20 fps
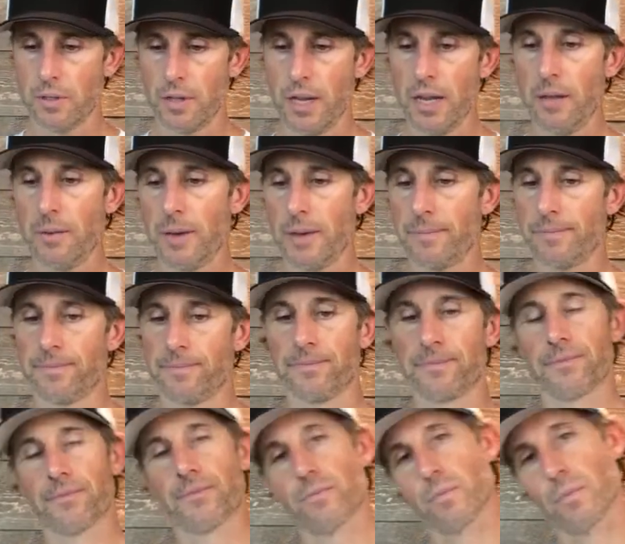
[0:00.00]
Anyway,
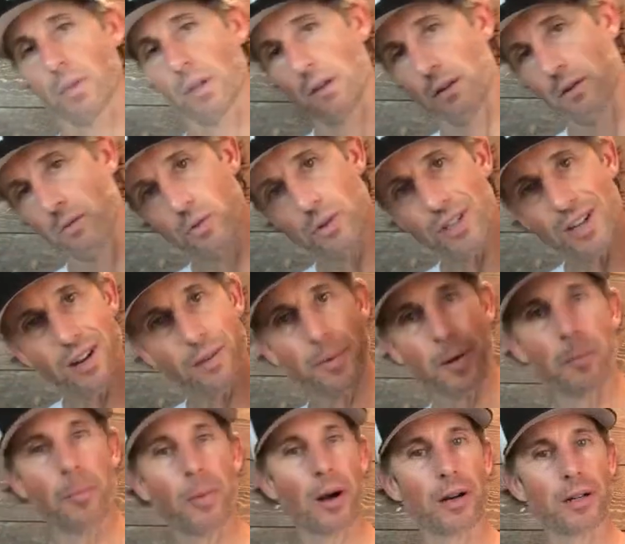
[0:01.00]
we're talking
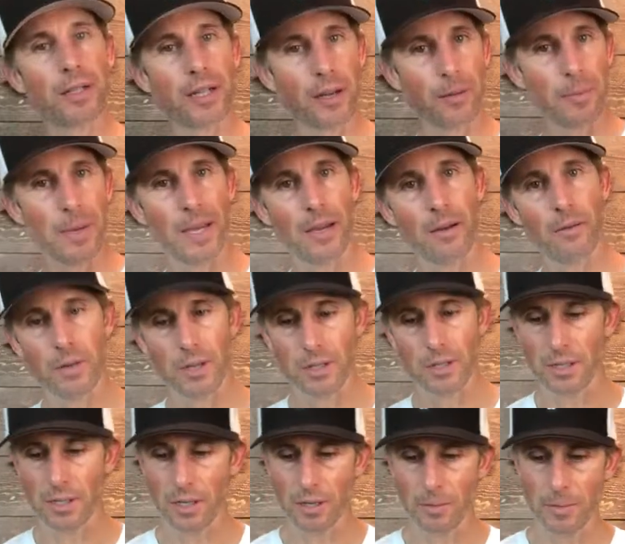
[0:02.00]
about bartending, man. We're not
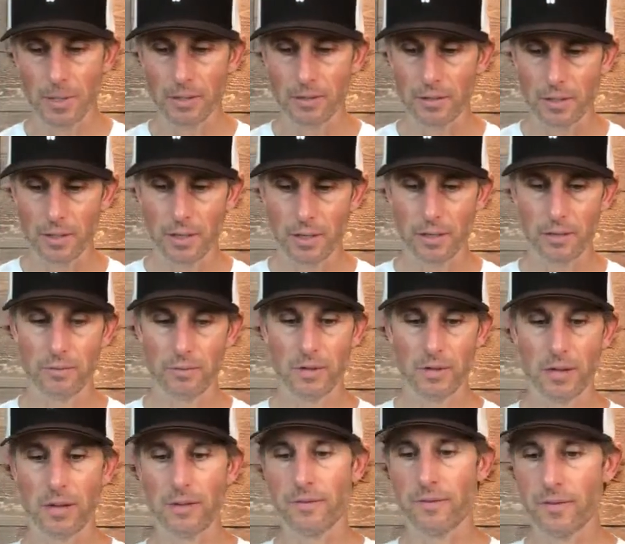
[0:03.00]
talking about soccer.
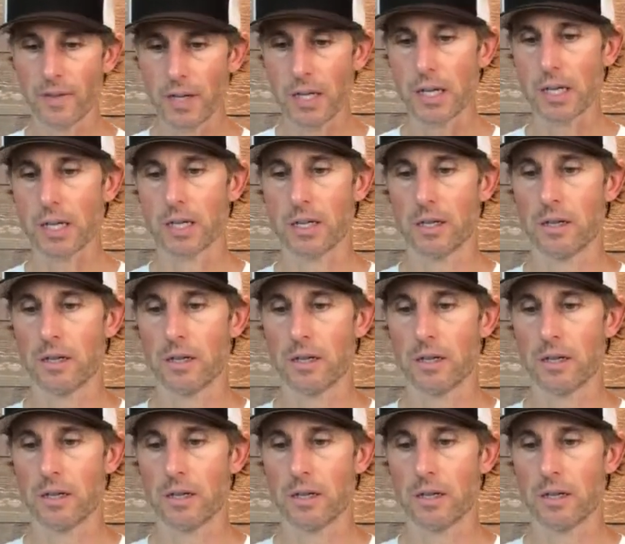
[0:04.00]
What the fuck?